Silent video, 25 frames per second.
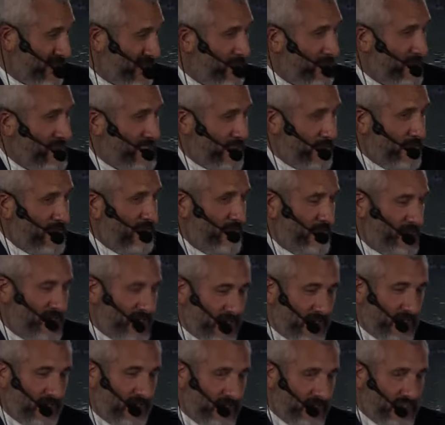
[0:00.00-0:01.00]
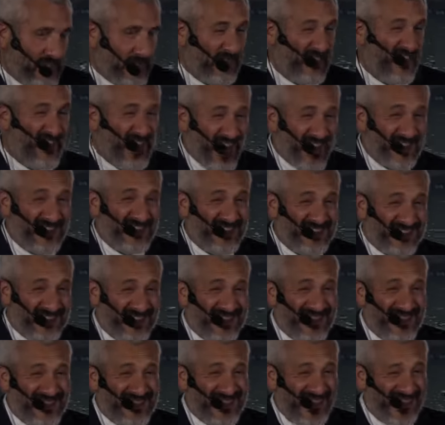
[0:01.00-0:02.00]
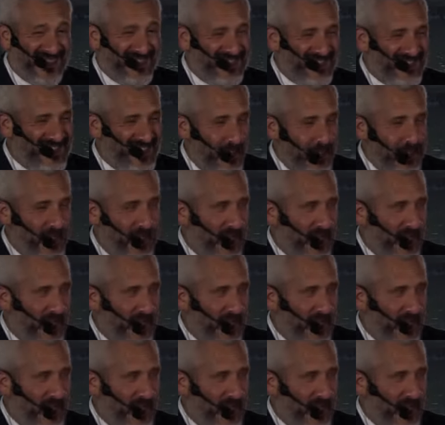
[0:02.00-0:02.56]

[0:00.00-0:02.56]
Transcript: it. Some of them did. Some of Constantine's sons got